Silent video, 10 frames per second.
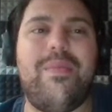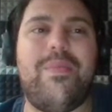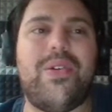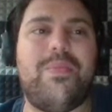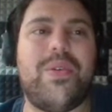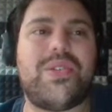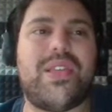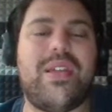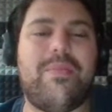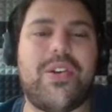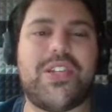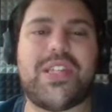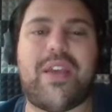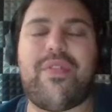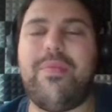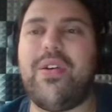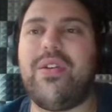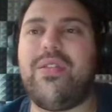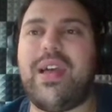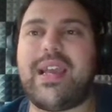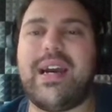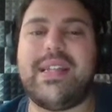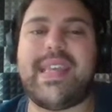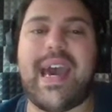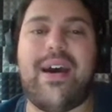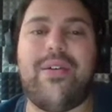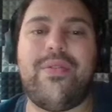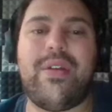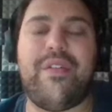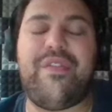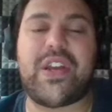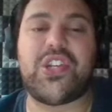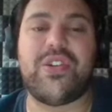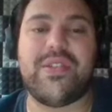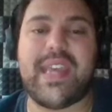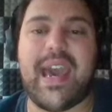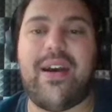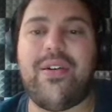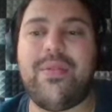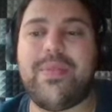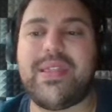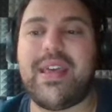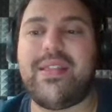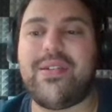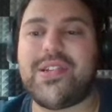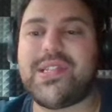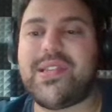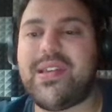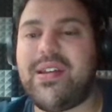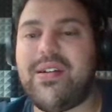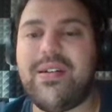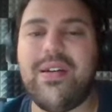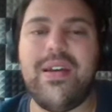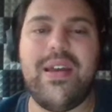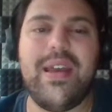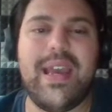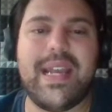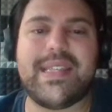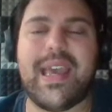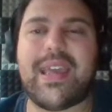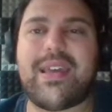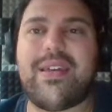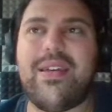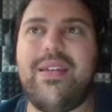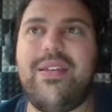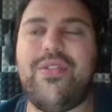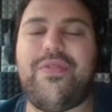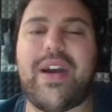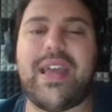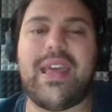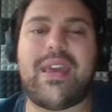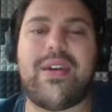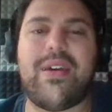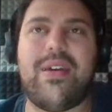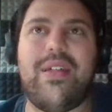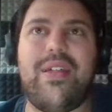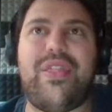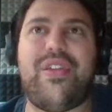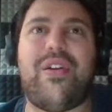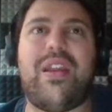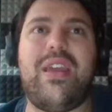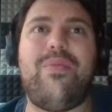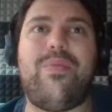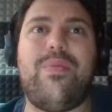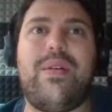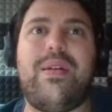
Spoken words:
most of them are just like from their like a town, a fictional town, but then they're just it's like you'll find like 30,